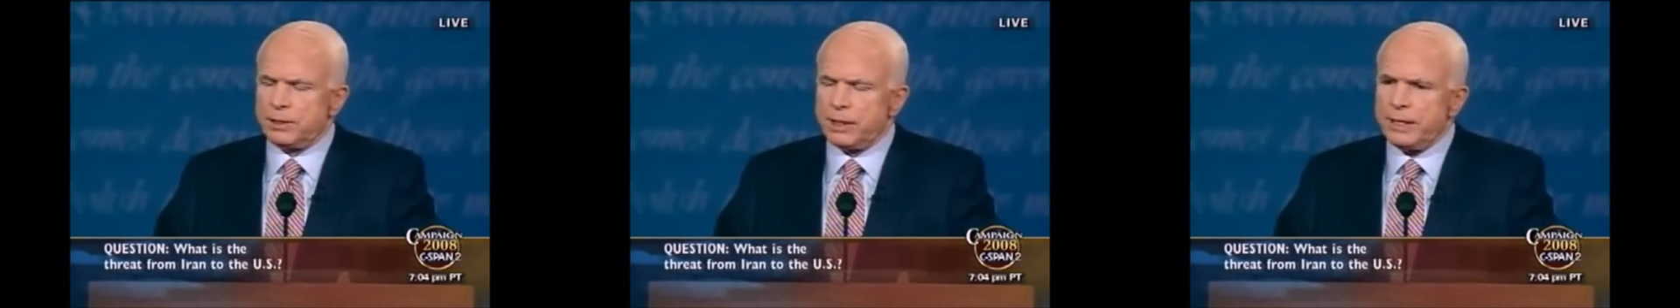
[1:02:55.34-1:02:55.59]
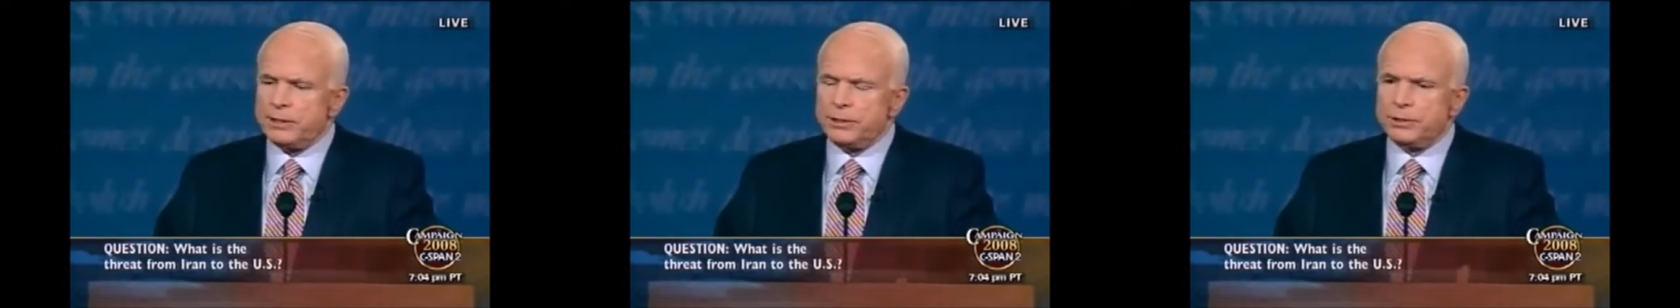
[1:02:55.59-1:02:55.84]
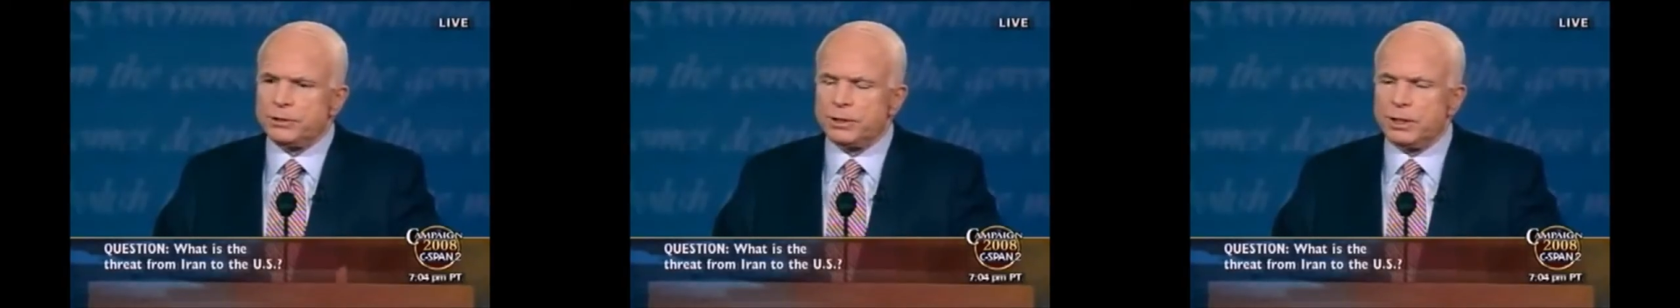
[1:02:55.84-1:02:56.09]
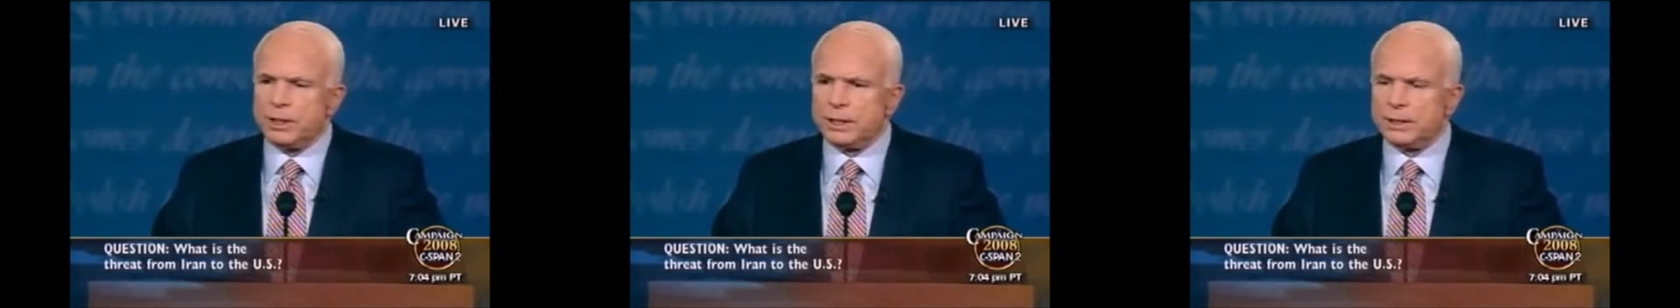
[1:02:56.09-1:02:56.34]

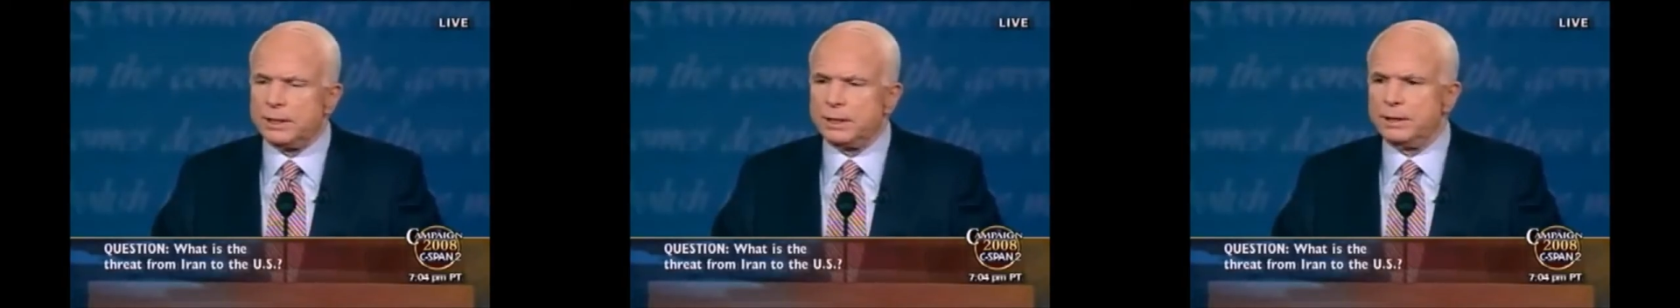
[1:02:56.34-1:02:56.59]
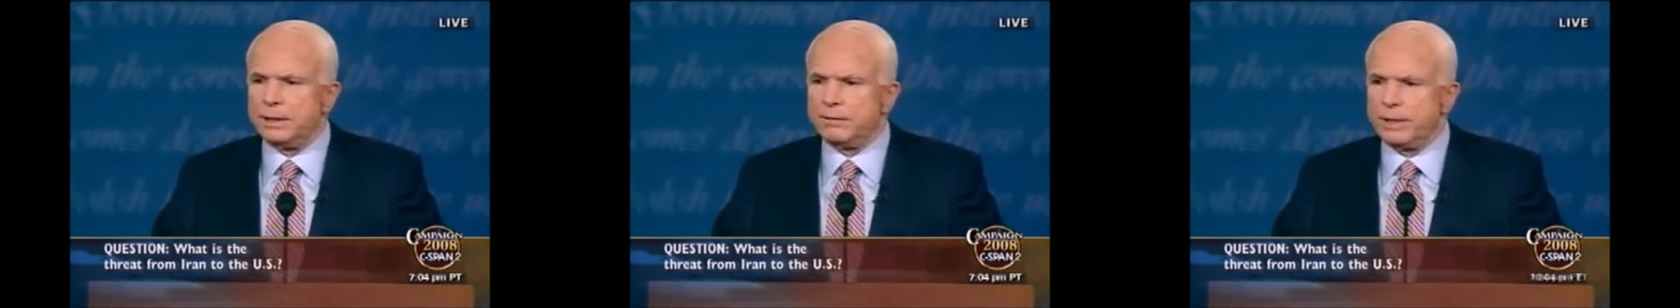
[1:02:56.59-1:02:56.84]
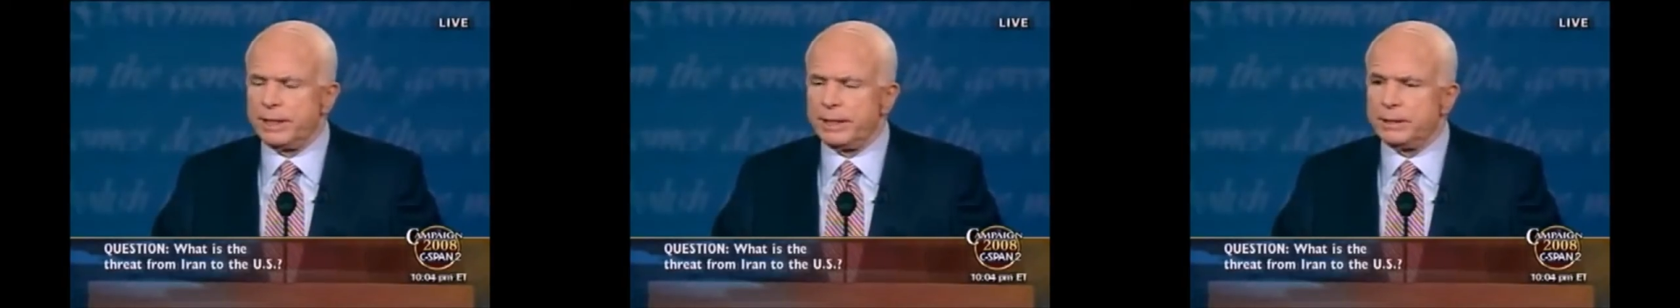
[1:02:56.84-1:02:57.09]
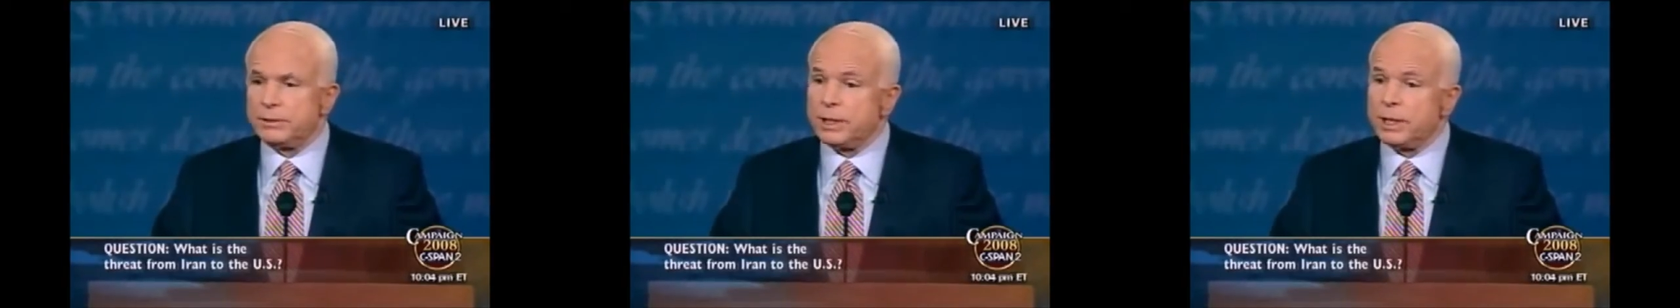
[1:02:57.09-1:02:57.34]
sanctions on the
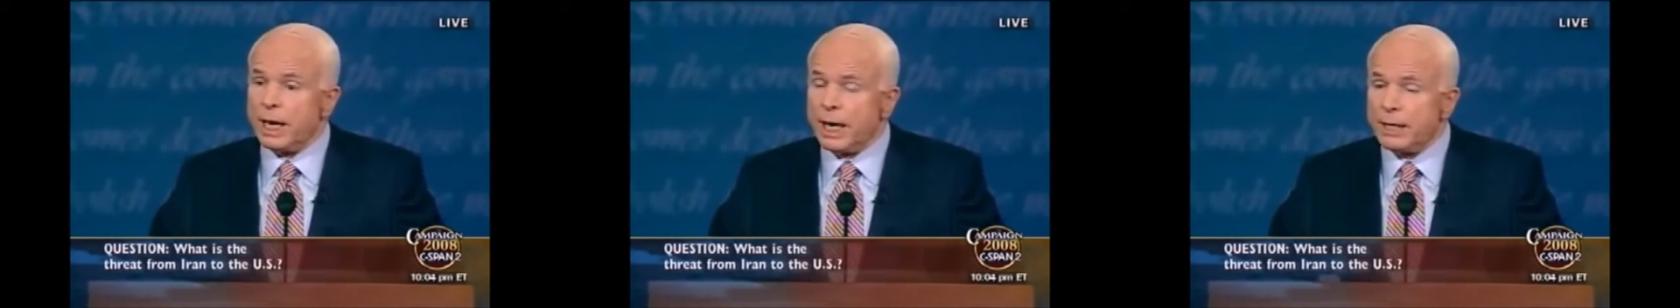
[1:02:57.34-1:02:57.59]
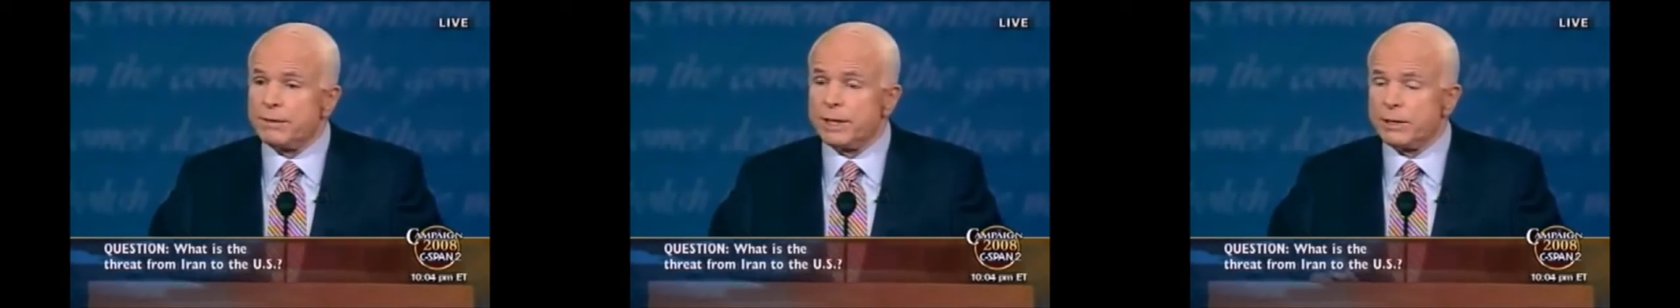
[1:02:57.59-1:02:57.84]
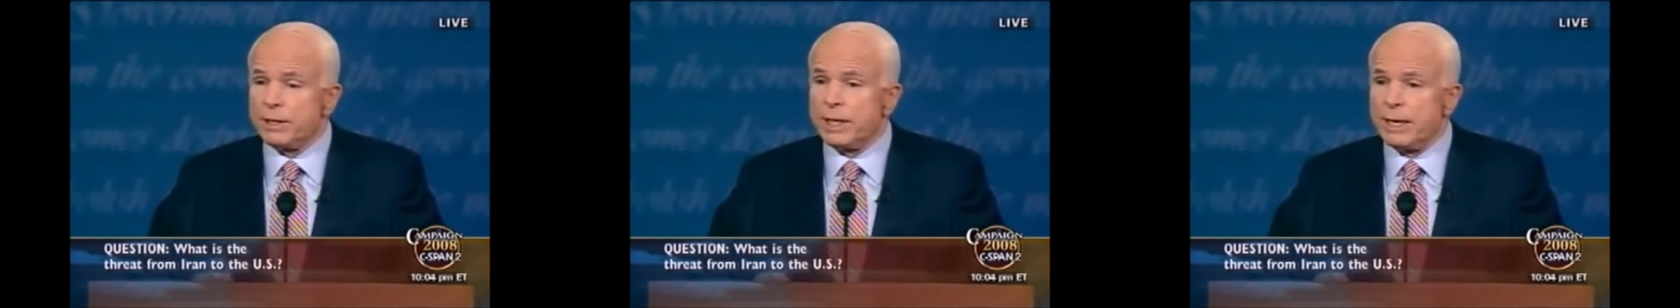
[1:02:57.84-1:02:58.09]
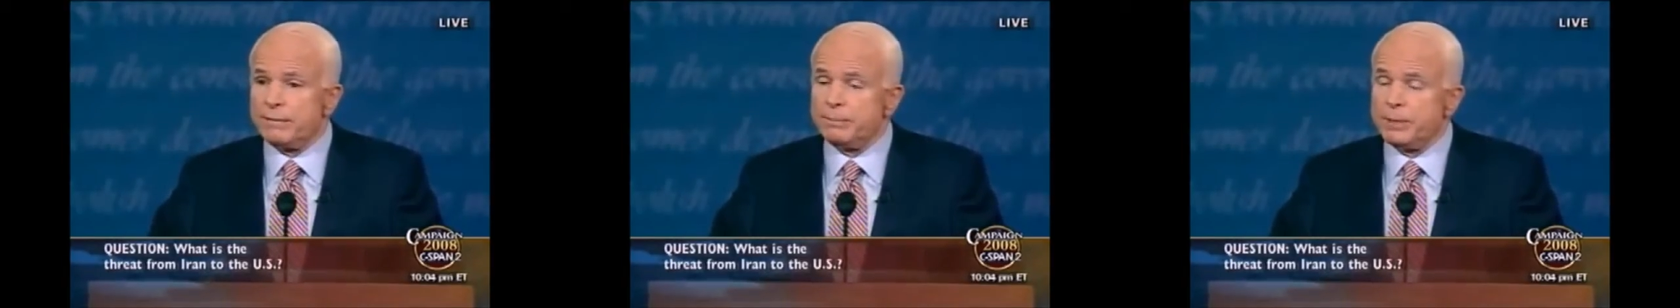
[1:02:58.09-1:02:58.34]
Iranians that I think
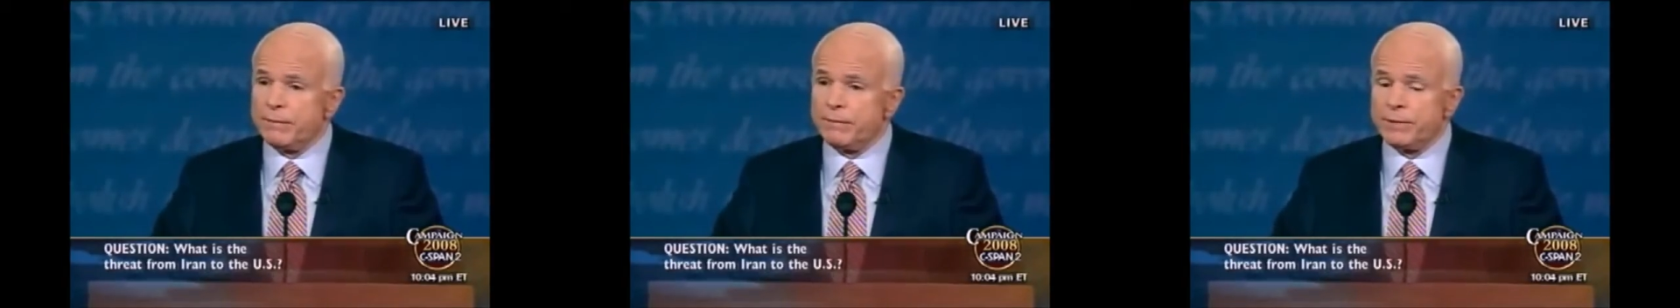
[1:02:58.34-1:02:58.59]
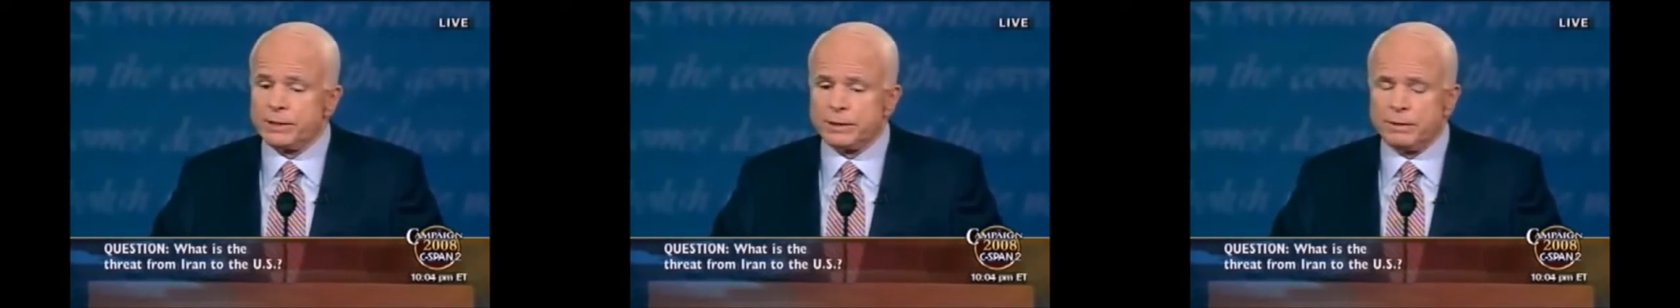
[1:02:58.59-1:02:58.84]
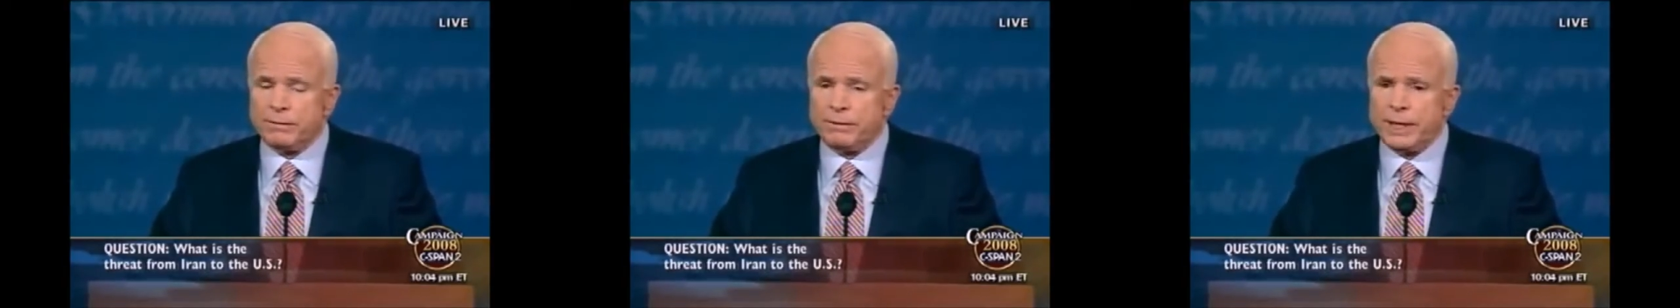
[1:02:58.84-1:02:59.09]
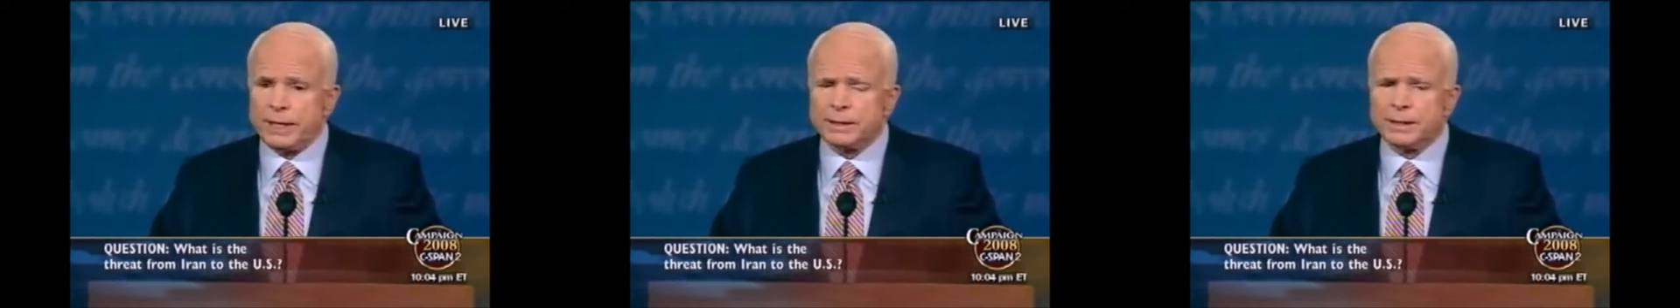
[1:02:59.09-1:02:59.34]
could have a beneficial
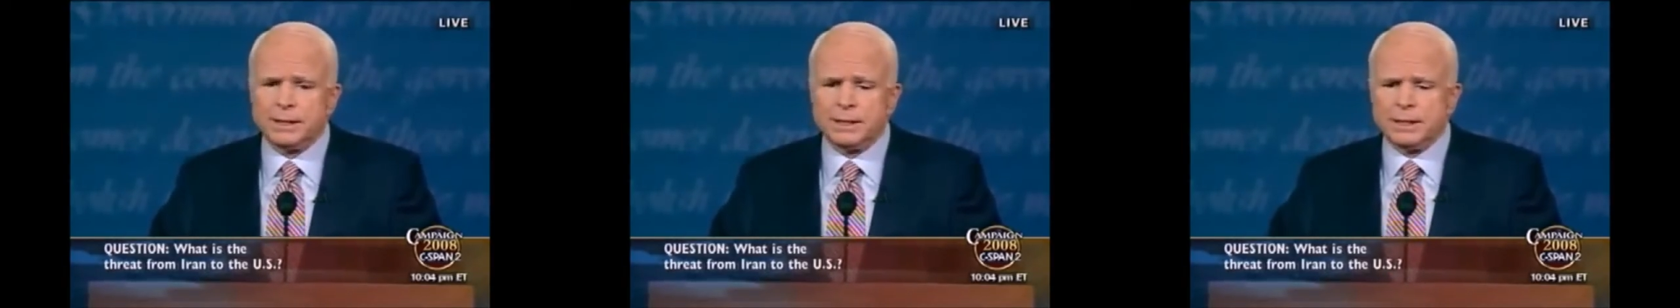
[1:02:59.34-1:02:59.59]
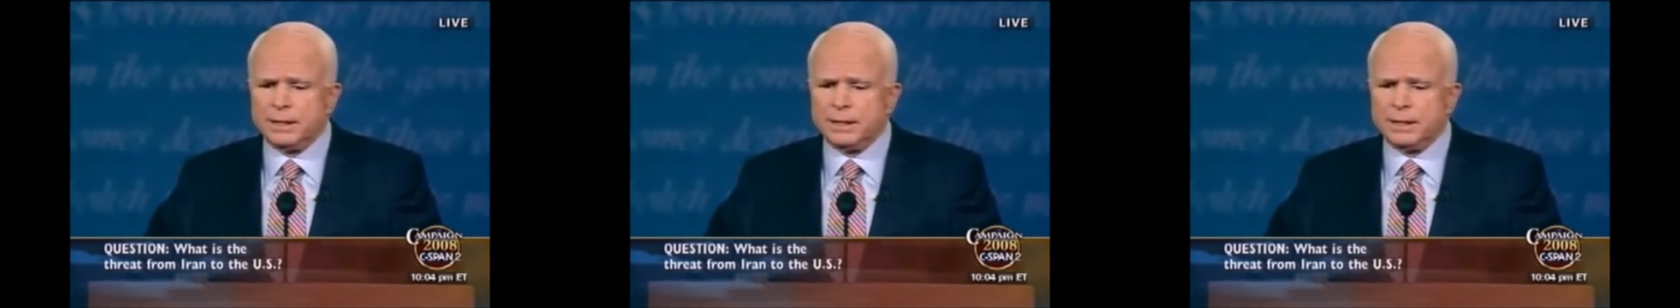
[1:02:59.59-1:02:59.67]
effect.